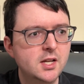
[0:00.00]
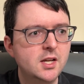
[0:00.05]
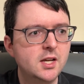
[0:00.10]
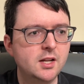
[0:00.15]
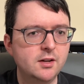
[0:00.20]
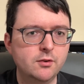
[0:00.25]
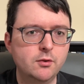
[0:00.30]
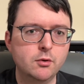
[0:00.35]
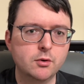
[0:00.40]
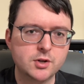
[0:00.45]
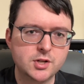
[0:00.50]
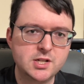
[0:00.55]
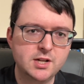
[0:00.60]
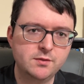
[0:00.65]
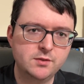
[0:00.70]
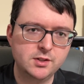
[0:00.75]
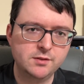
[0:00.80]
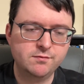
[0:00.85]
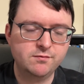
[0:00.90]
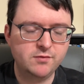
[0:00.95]
And of course, you have
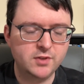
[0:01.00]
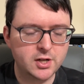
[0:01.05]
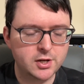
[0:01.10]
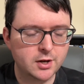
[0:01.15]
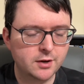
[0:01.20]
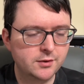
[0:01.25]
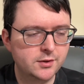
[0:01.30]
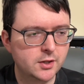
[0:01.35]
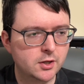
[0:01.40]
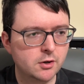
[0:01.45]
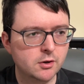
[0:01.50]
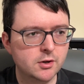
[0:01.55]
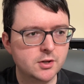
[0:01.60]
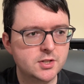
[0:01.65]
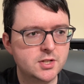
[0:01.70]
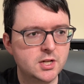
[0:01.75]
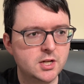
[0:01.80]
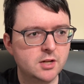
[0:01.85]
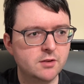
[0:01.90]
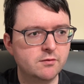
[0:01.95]
to figure out the
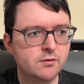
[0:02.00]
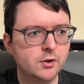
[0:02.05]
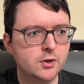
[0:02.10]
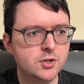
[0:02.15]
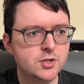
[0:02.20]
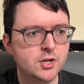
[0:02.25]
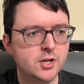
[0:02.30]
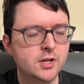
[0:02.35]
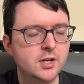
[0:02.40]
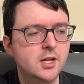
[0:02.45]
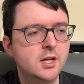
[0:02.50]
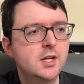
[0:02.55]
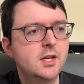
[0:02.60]
currency conversion.